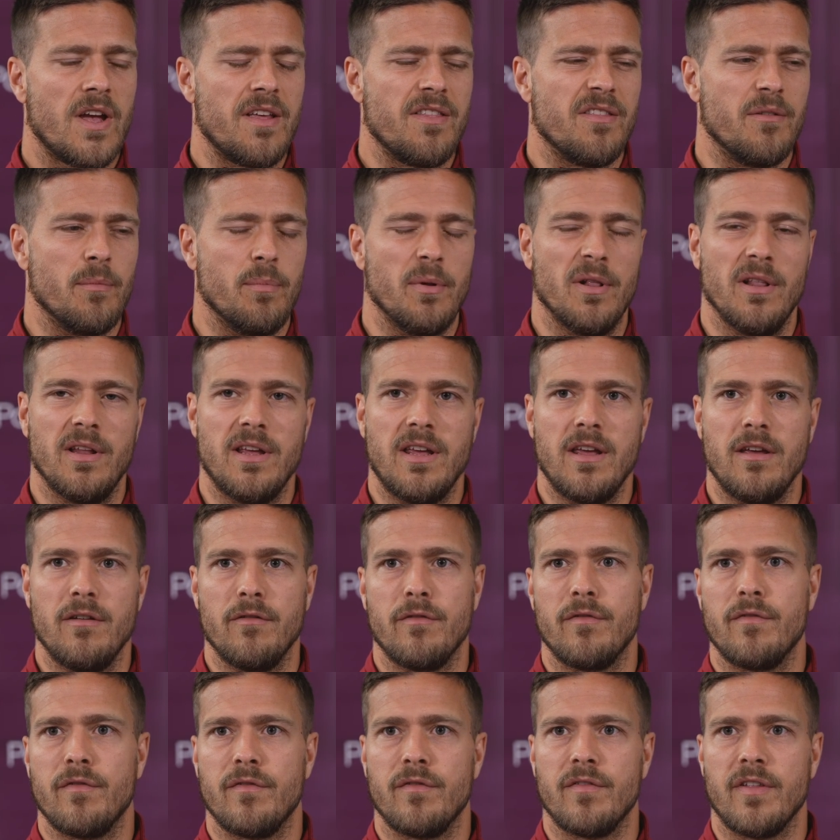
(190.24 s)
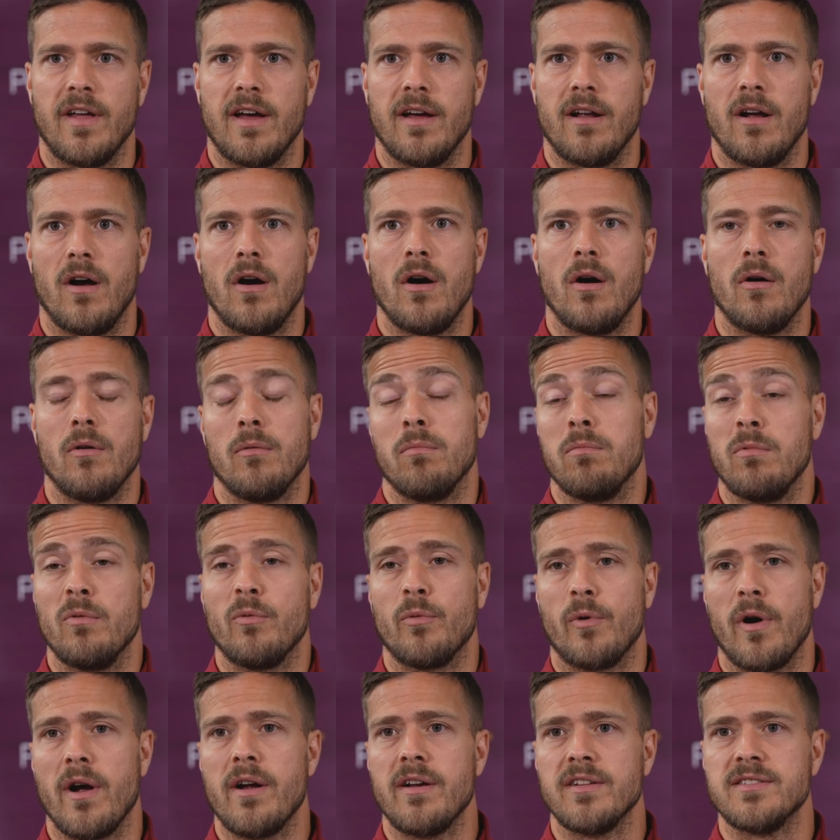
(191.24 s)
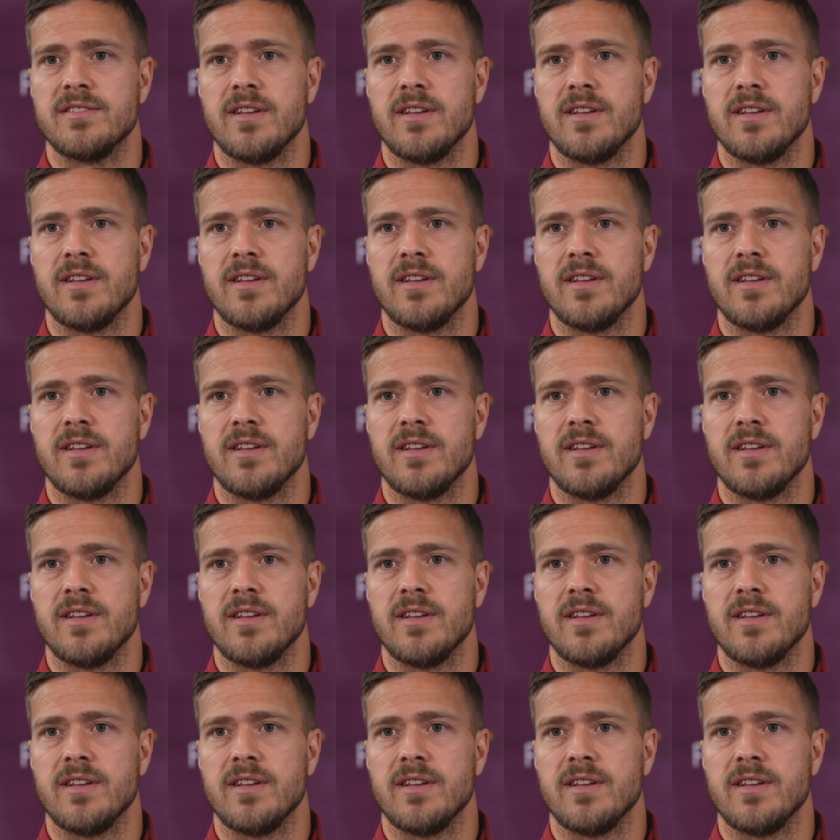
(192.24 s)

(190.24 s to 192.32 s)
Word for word: the belief that, oh, we're onto